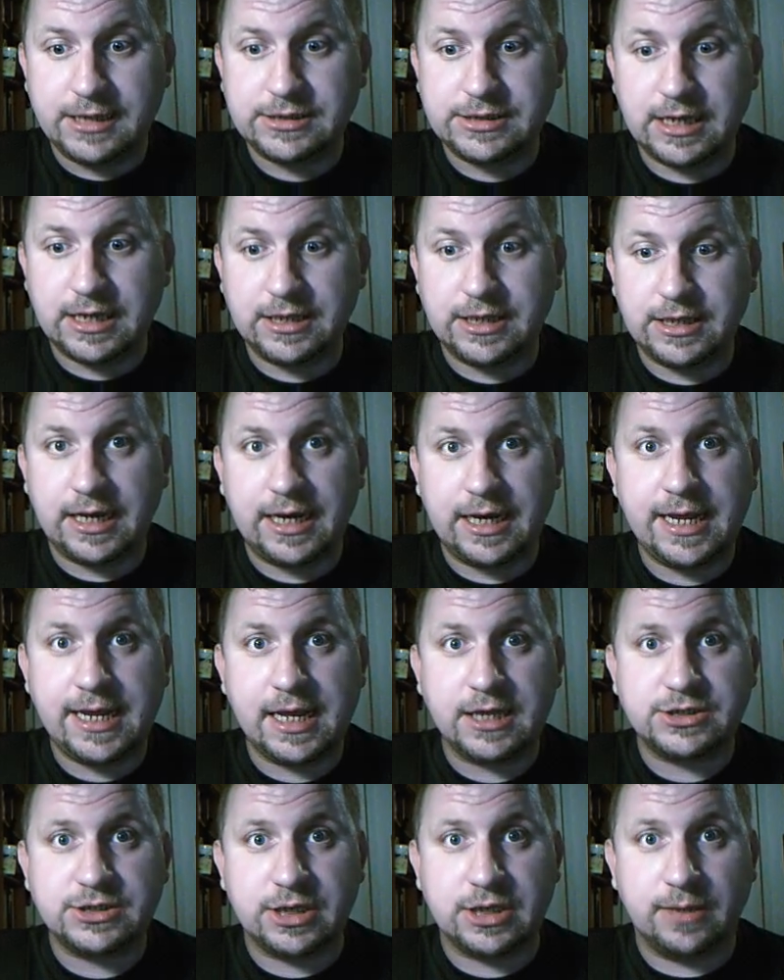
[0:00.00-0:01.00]
said that
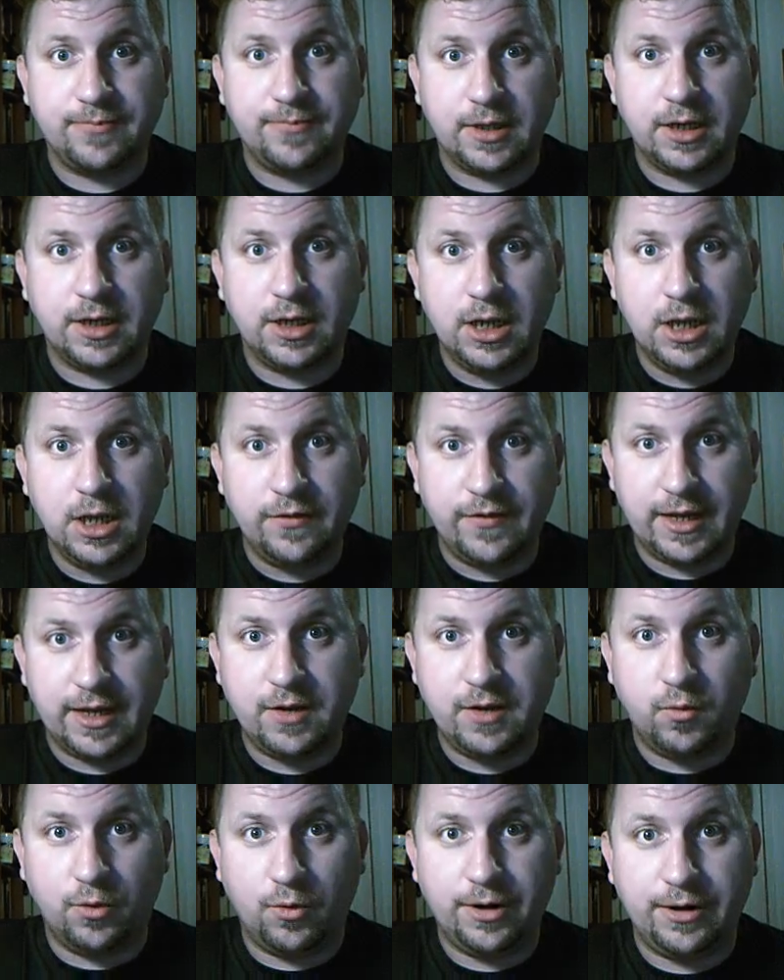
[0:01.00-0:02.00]
He had something that
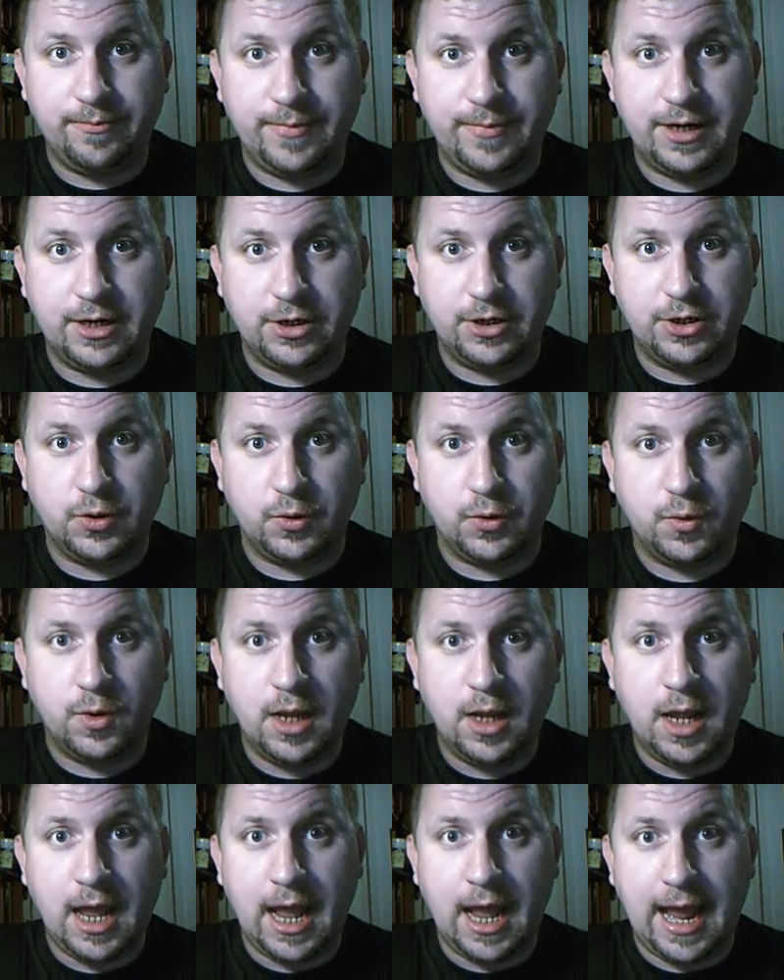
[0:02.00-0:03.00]
He wanted me to do.
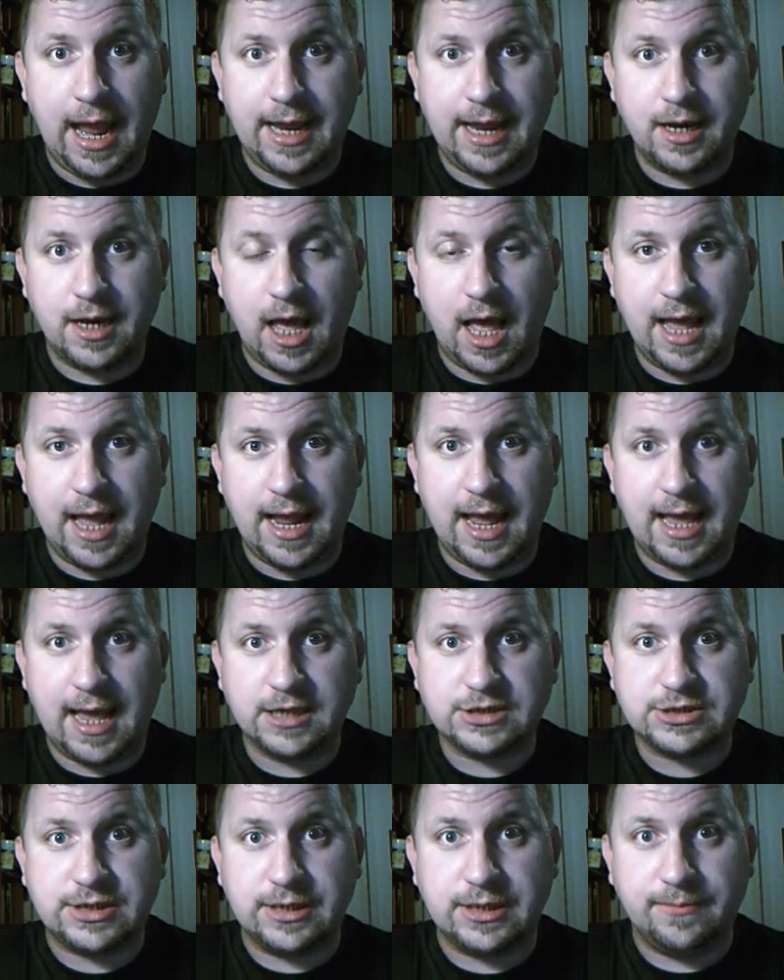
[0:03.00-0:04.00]
And I
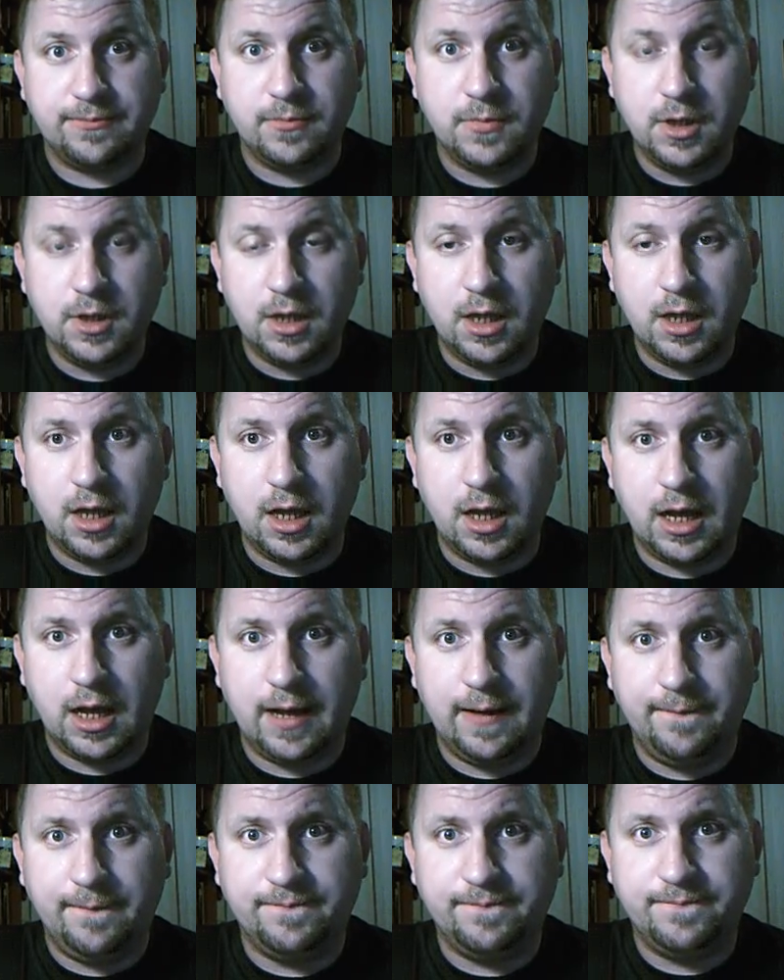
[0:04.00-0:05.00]
asked Him,
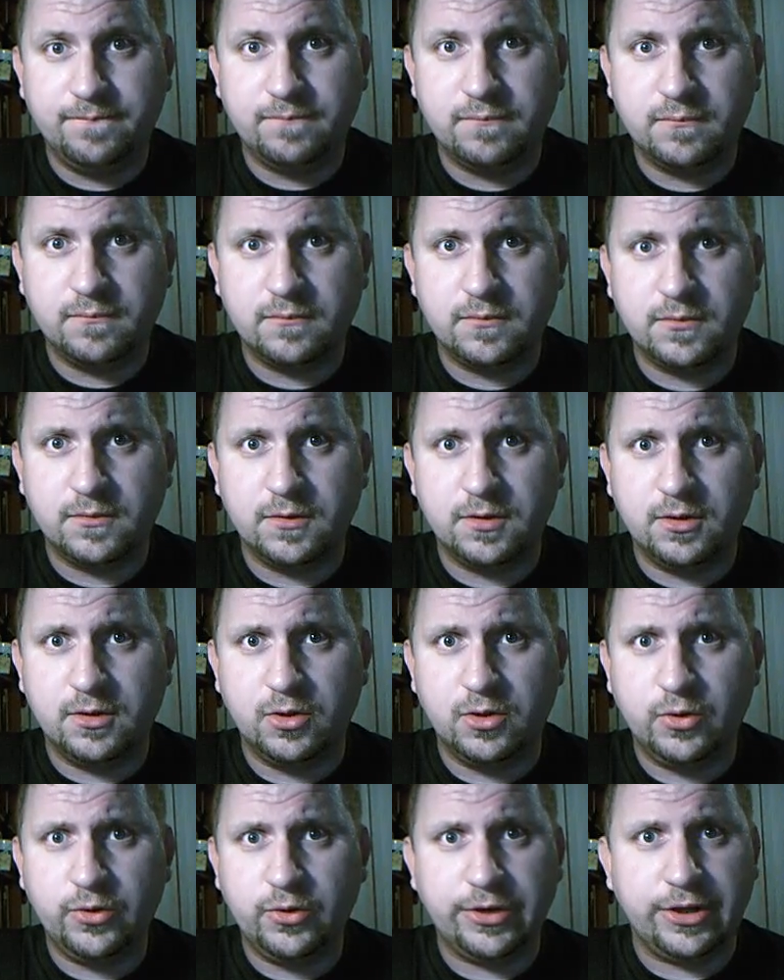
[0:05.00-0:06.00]

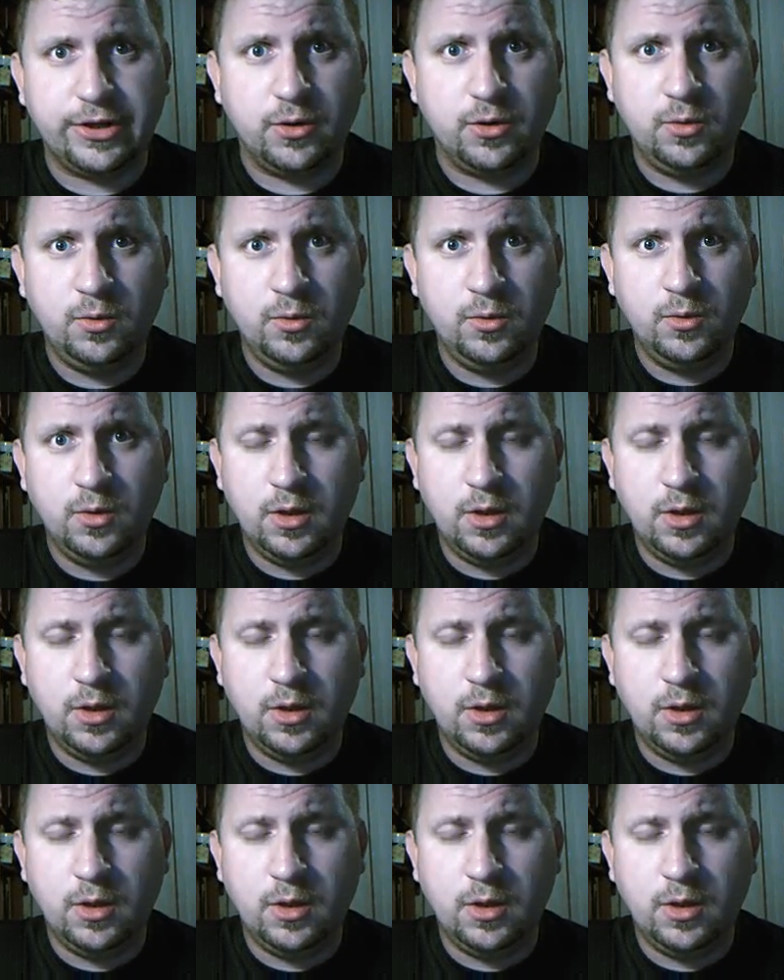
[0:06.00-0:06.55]
who are you?